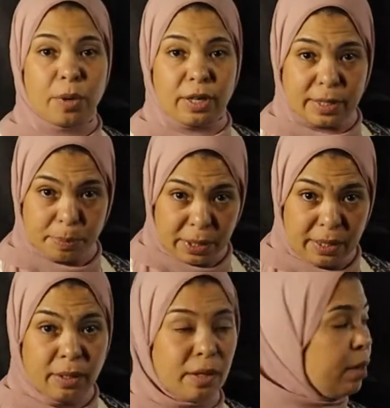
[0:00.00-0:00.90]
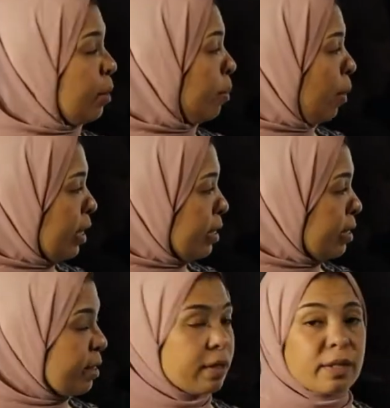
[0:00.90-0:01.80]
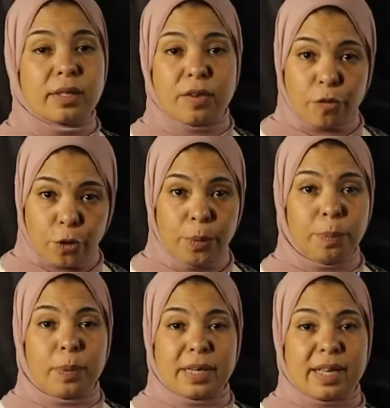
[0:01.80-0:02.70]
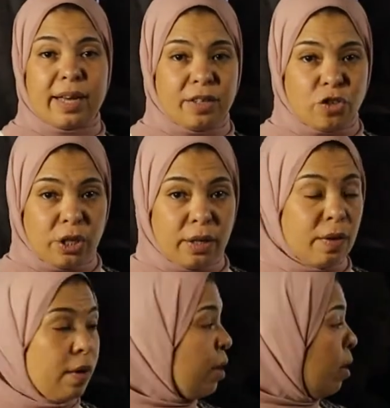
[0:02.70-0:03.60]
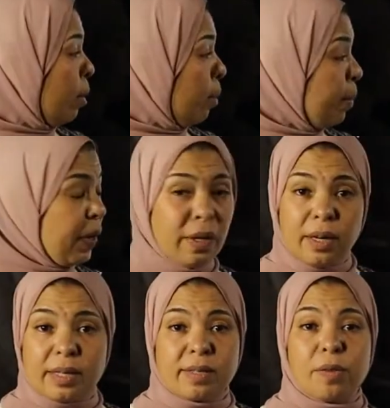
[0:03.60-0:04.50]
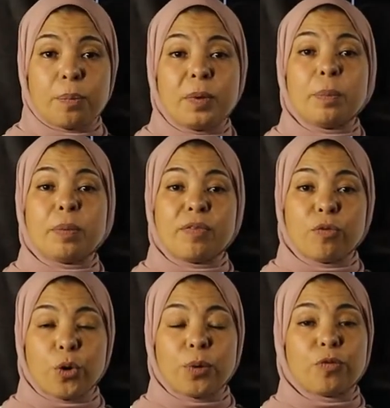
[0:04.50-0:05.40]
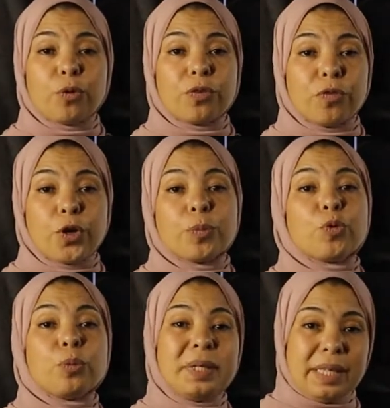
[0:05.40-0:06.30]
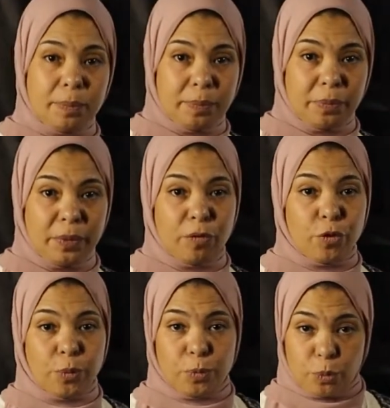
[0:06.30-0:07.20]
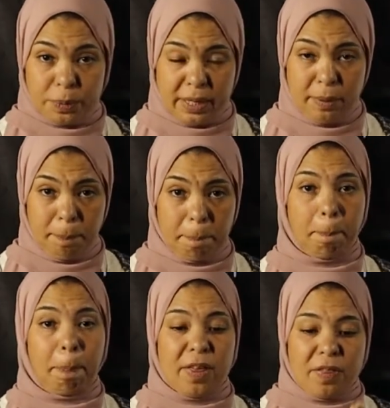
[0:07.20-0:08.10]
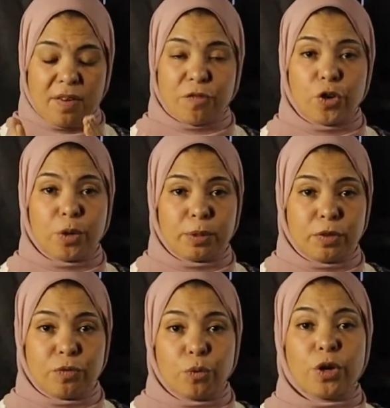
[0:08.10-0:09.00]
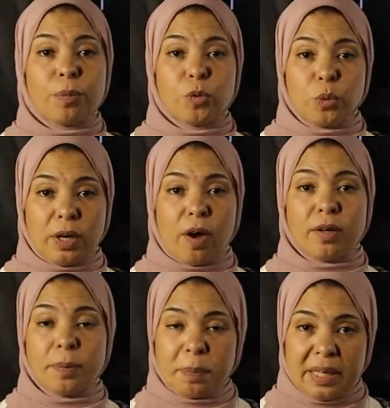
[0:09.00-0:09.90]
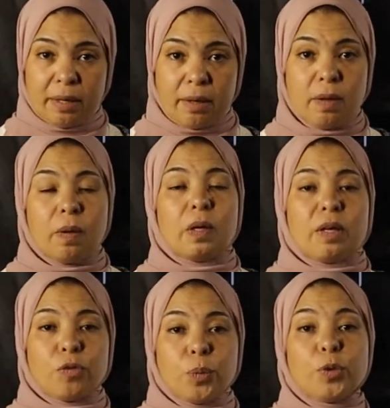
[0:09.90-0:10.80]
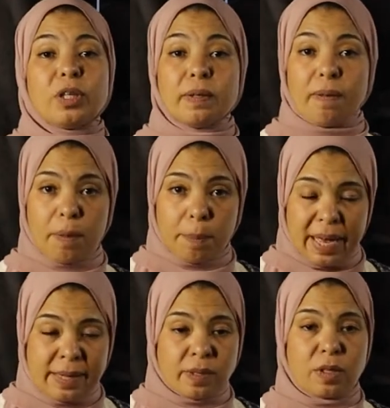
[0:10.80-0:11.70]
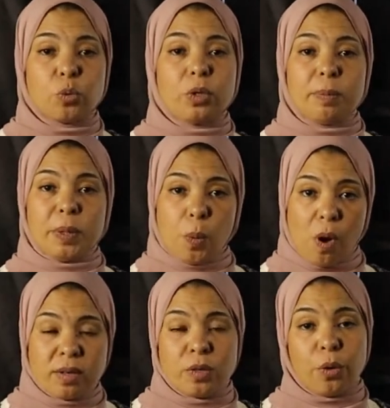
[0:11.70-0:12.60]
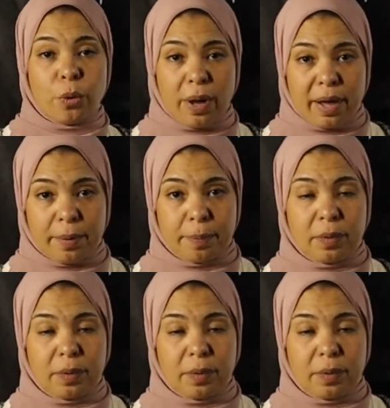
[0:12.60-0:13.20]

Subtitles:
plus been plus verb plus ing. Been is the PP form for verb to be. The verb to be, in the affirmative form, we call it be. If we put it in the past, it will be was or were.